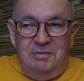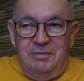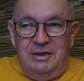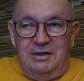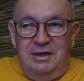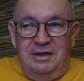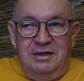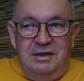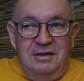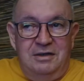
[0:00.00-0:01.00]
But
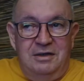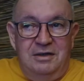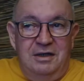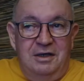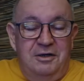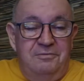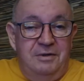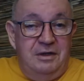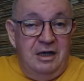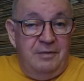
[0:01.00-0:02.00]

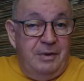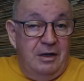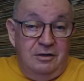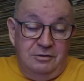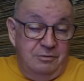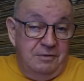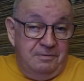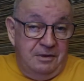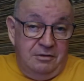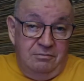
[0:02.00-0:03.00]
150 amp hours is
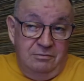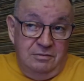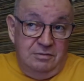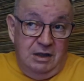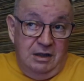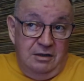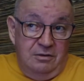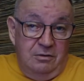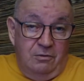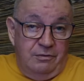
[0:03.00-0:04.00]
roughly a
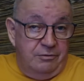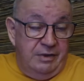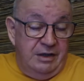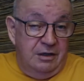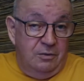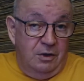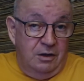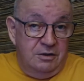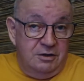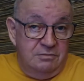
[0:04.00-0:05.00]
little over 3
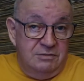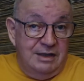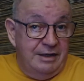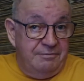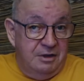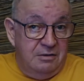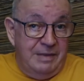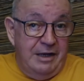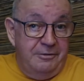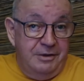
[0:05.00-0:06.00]
kilowatts left in the
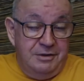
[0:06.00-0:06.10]
batteries.